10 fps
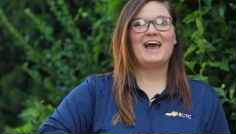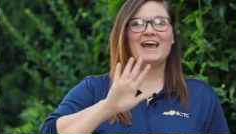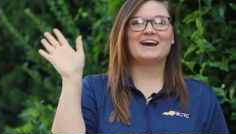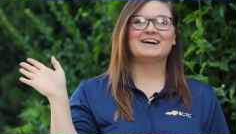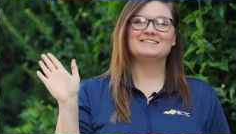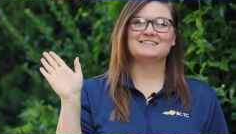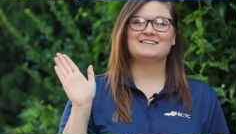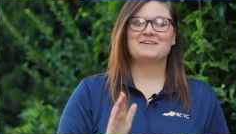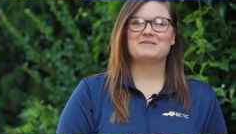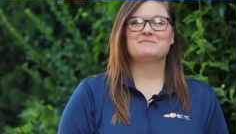Hey guys,
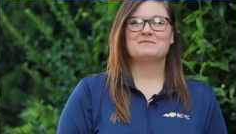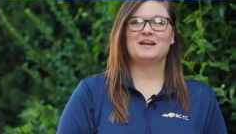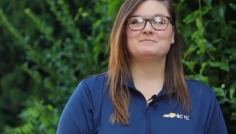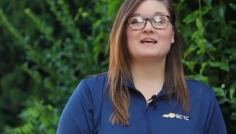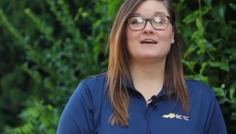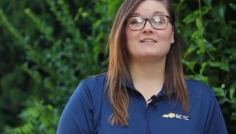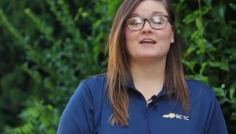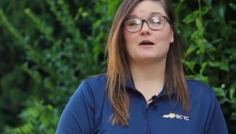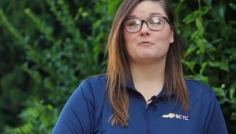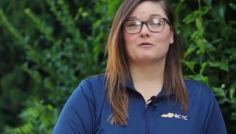my name's Hayley
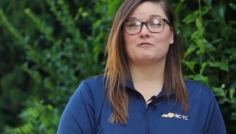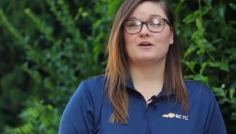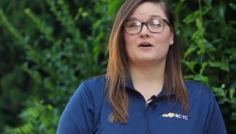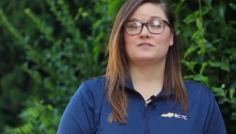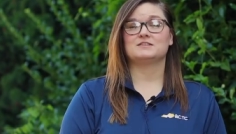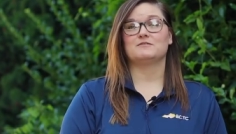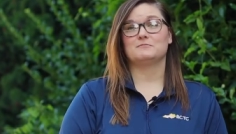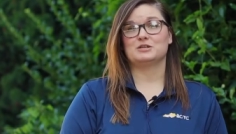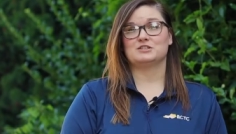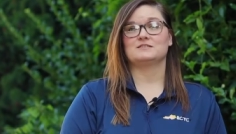and I work for the Office of
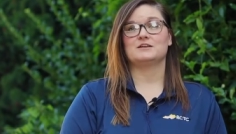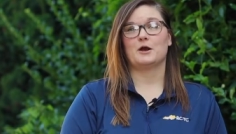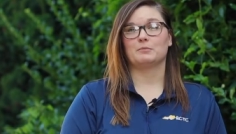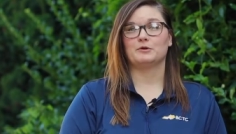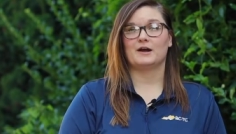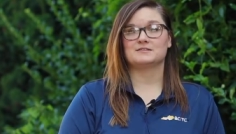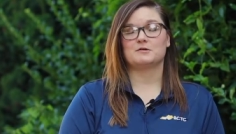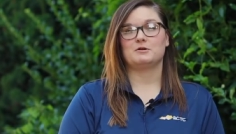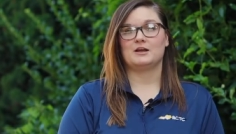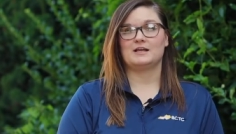Admissions here at Bluegrass
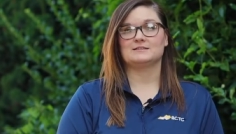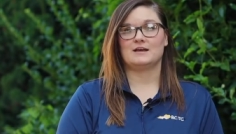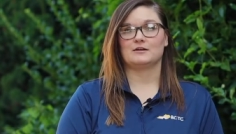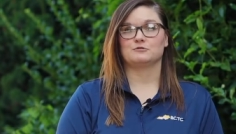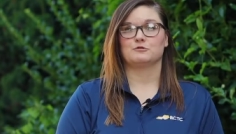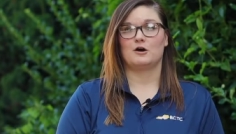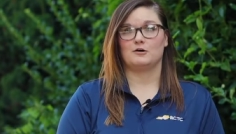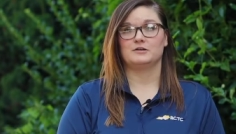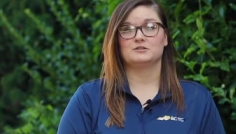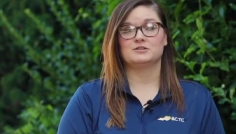Community and Technical
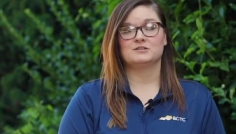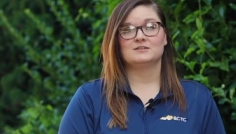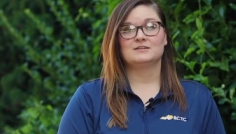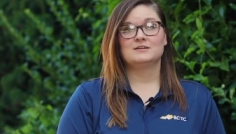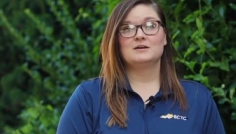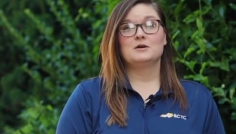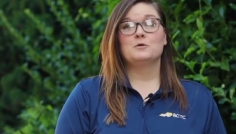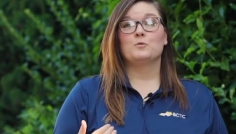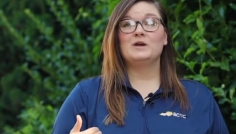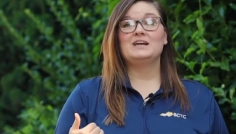College.
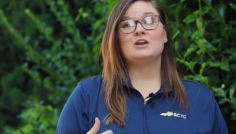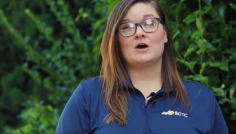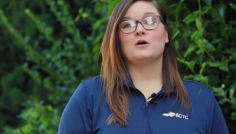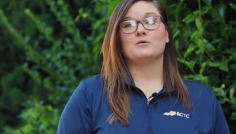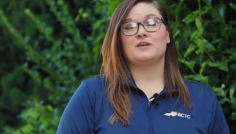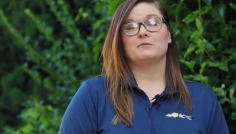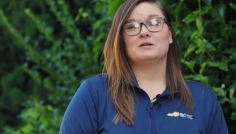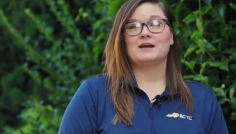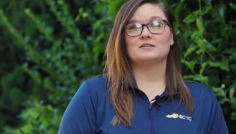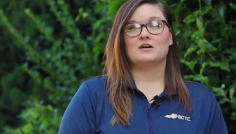We know that
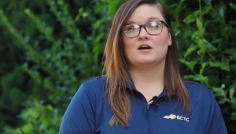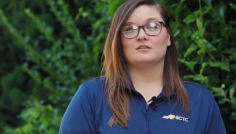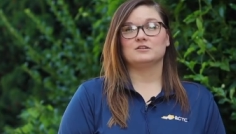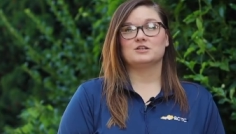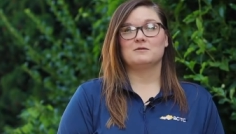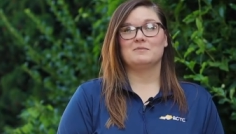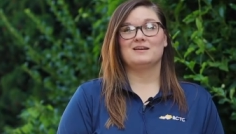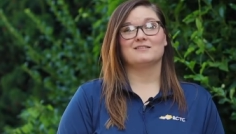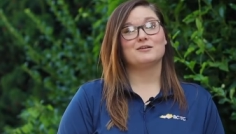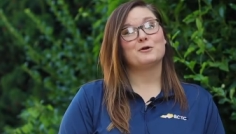applying to college can be
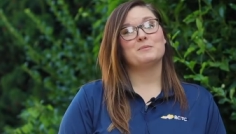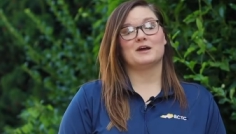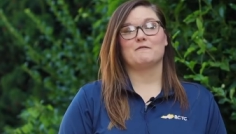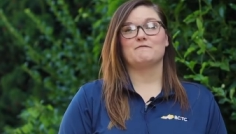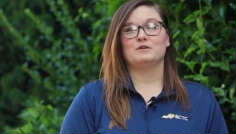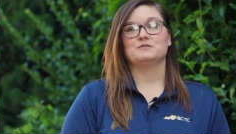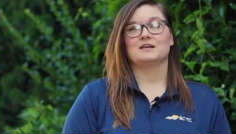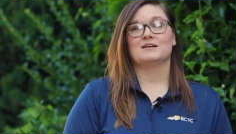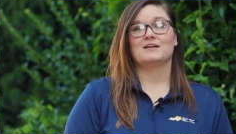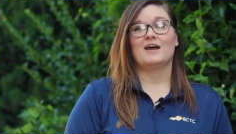a little bit
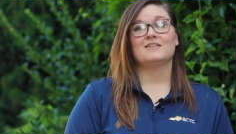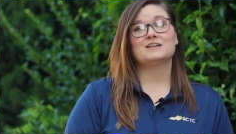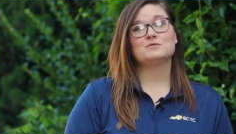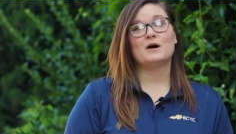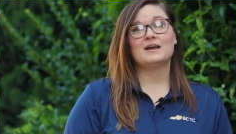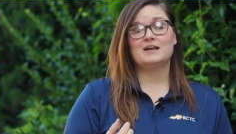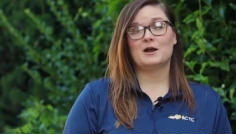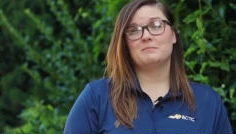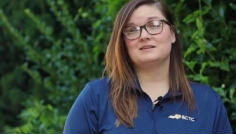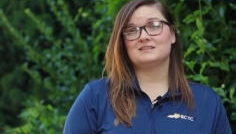confusing, and that's why here
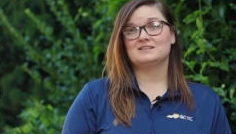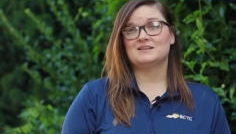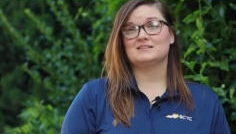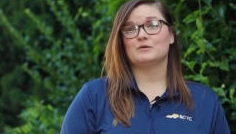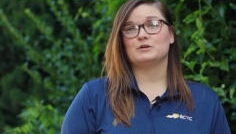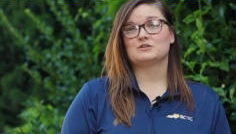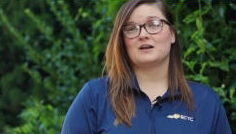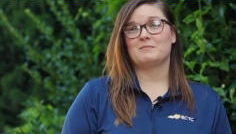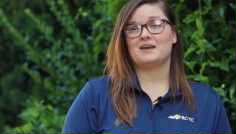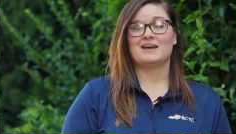at BCTC we try
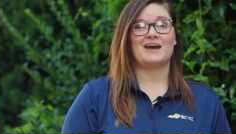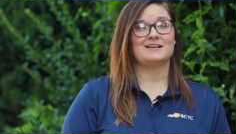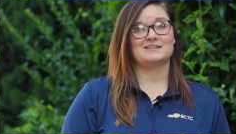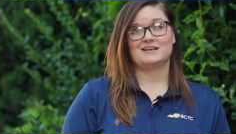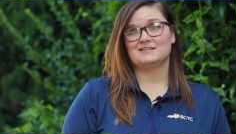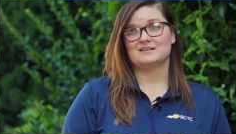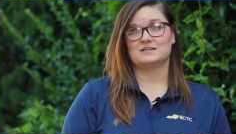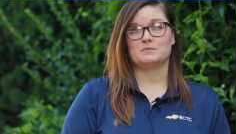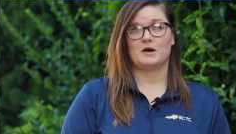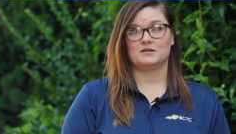to make it as easy
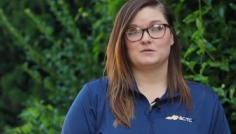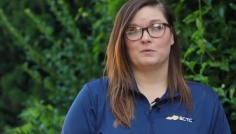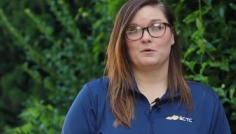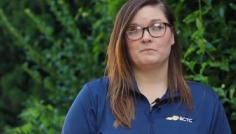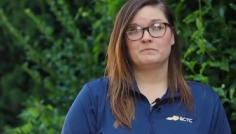as possible.